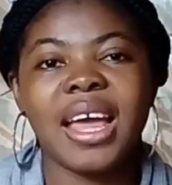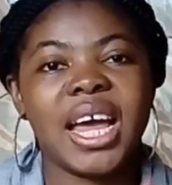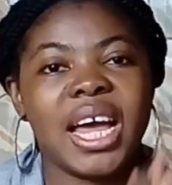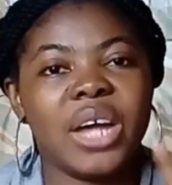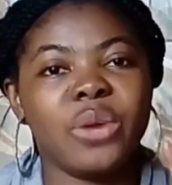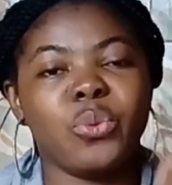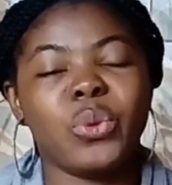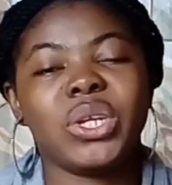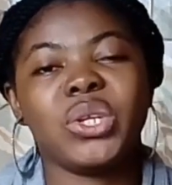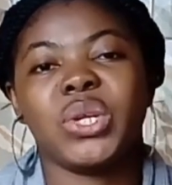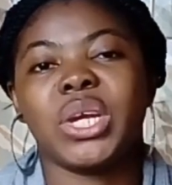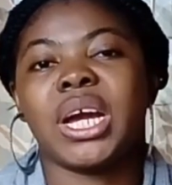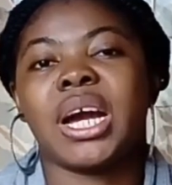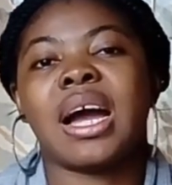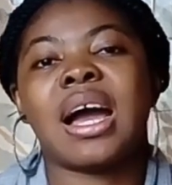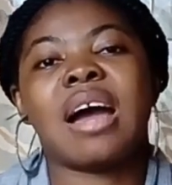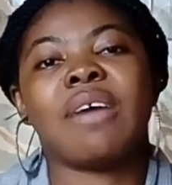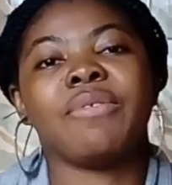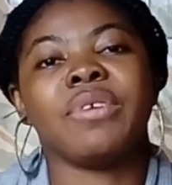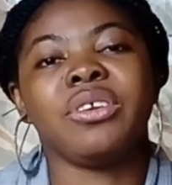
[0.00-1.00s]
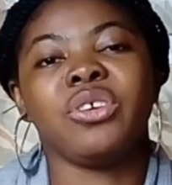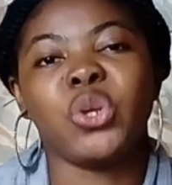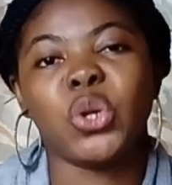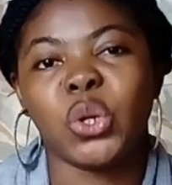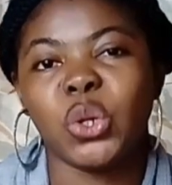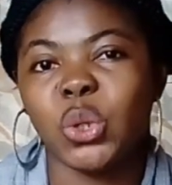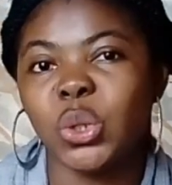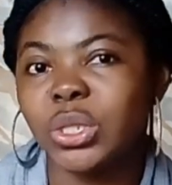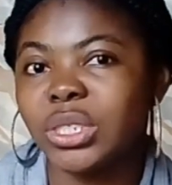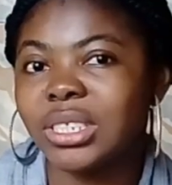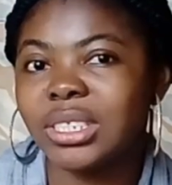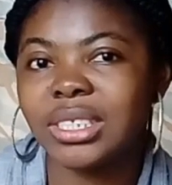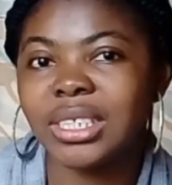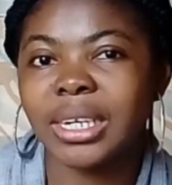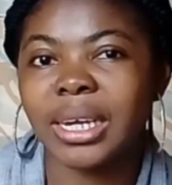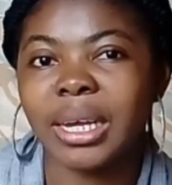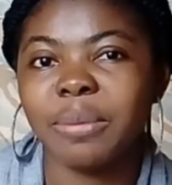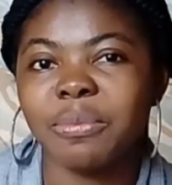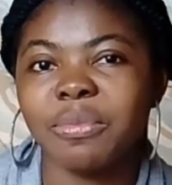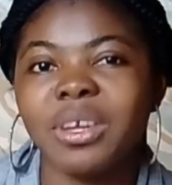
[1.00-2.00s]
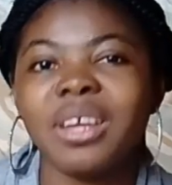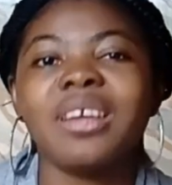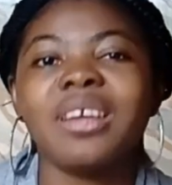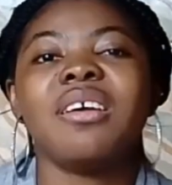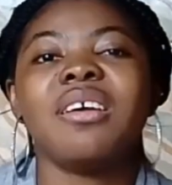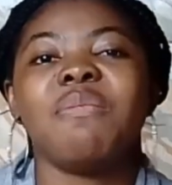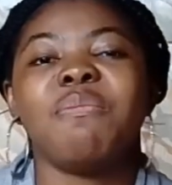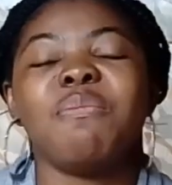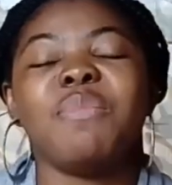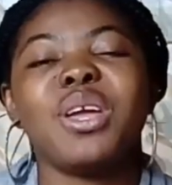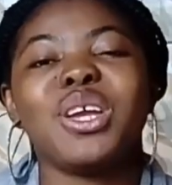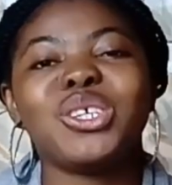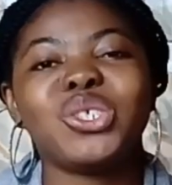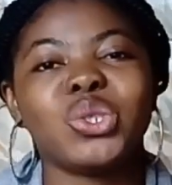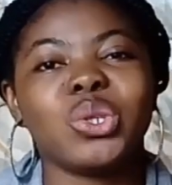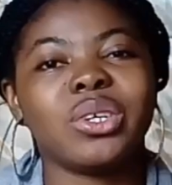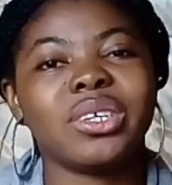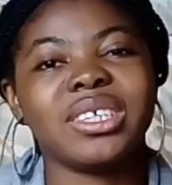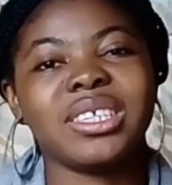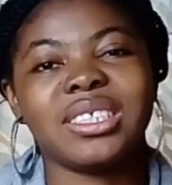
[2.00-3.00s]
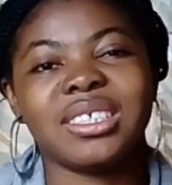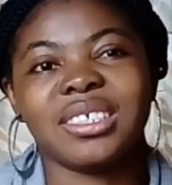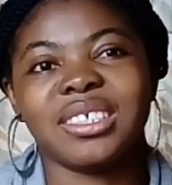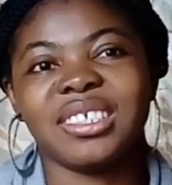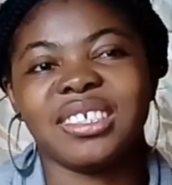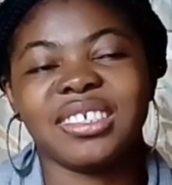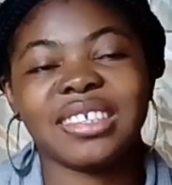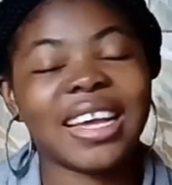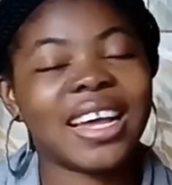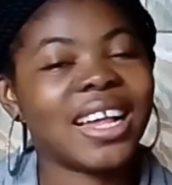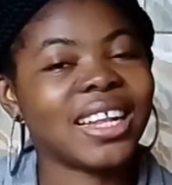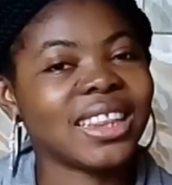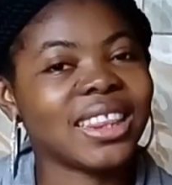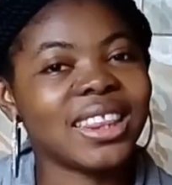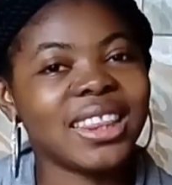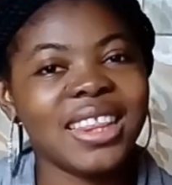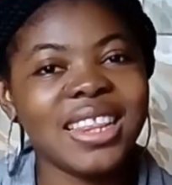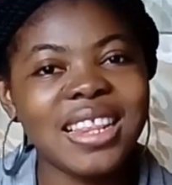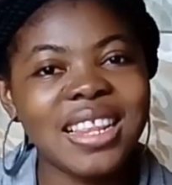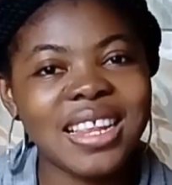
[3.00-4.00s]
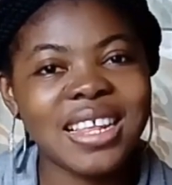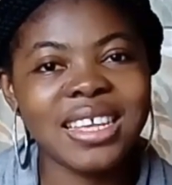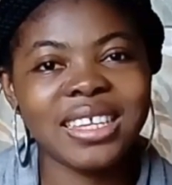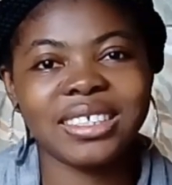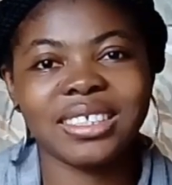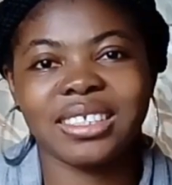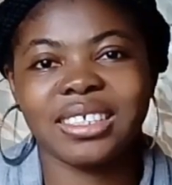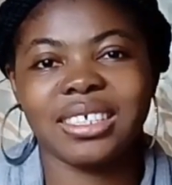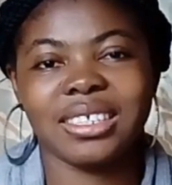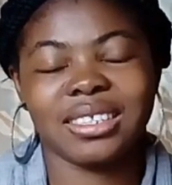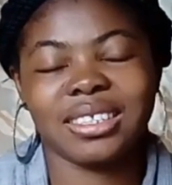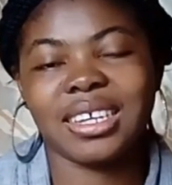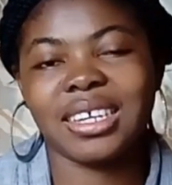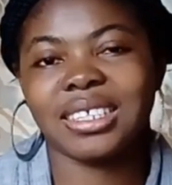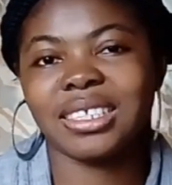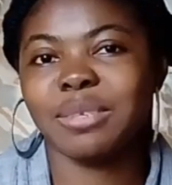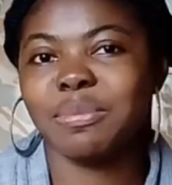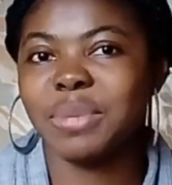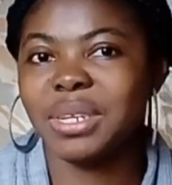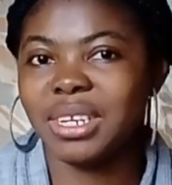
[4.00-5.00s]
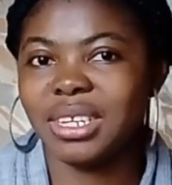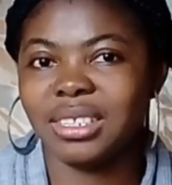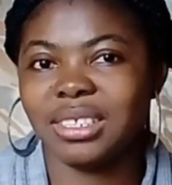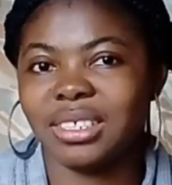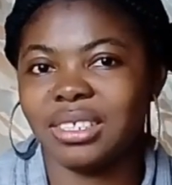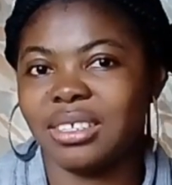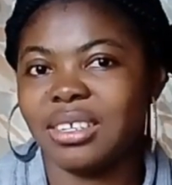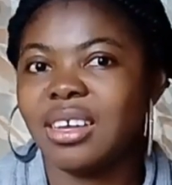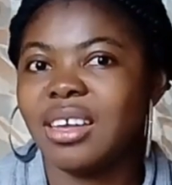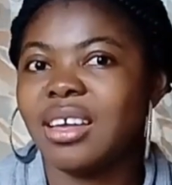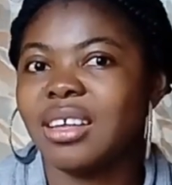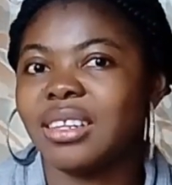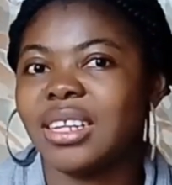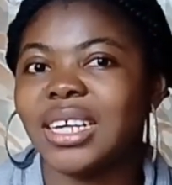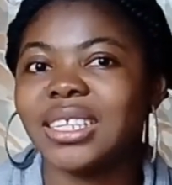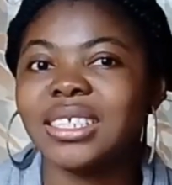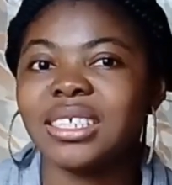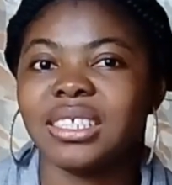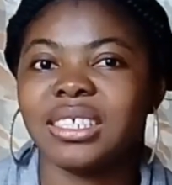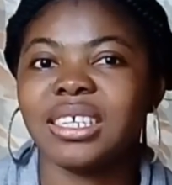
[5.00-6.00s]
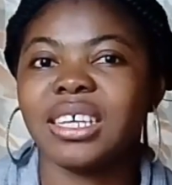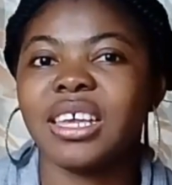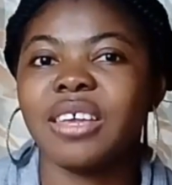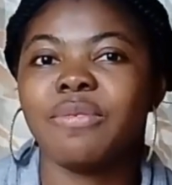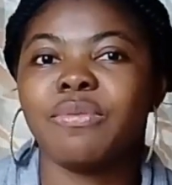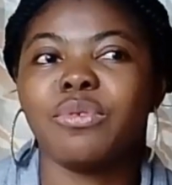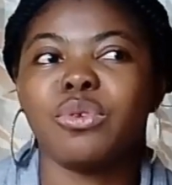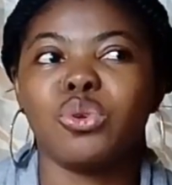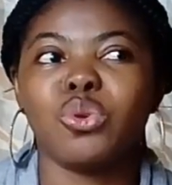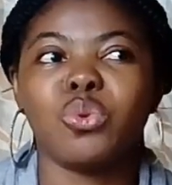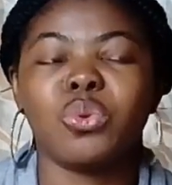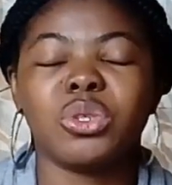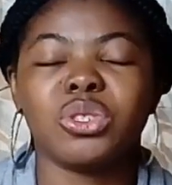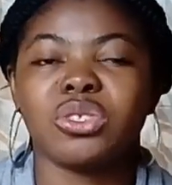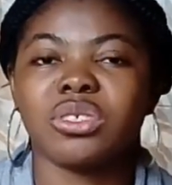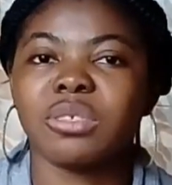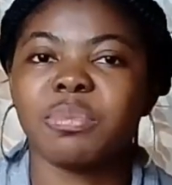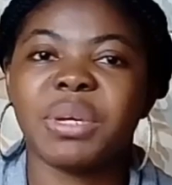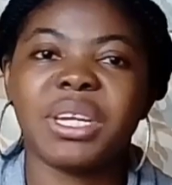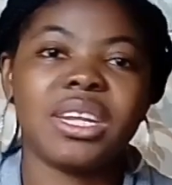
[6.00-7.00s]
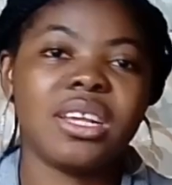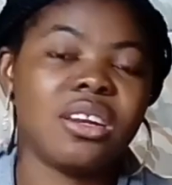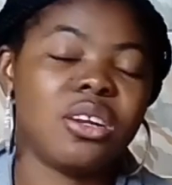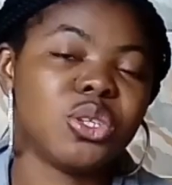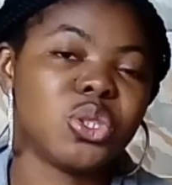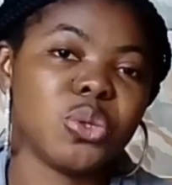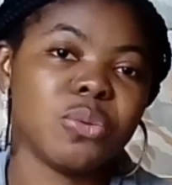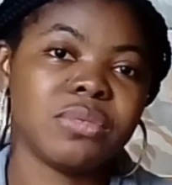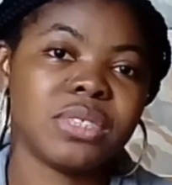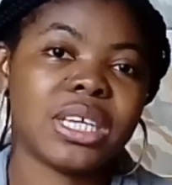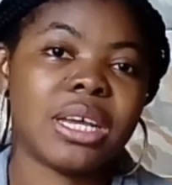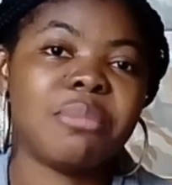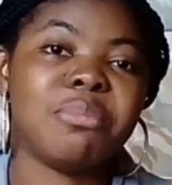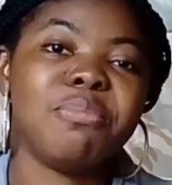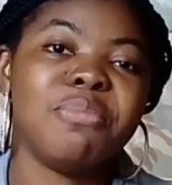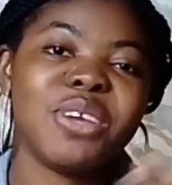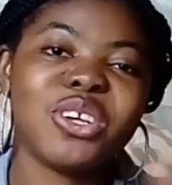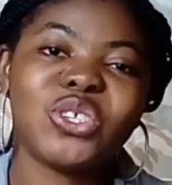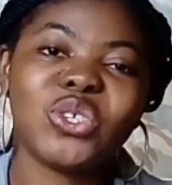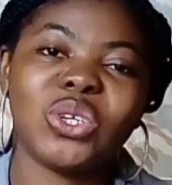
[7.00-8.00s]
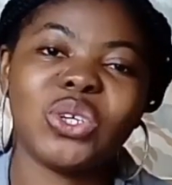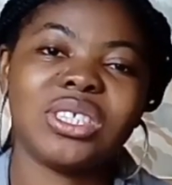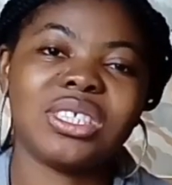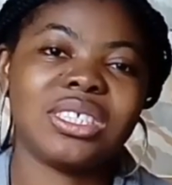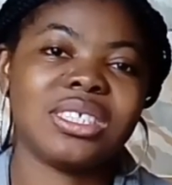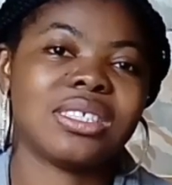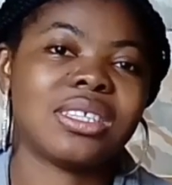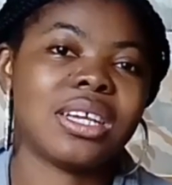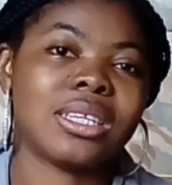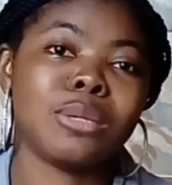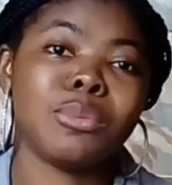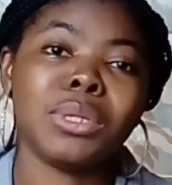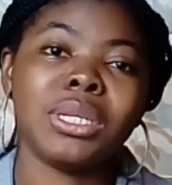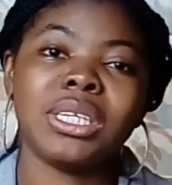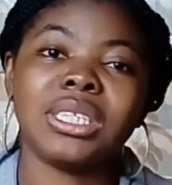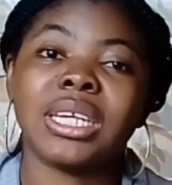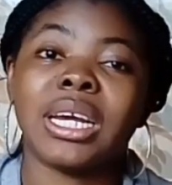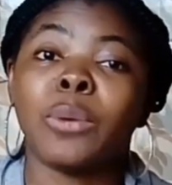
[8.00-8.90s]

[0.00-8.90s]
And when you are having your lunch time, make sure it is at least 30 minutes. That is, if you don't want to spend a lot of time, make sure it is 30 minutes.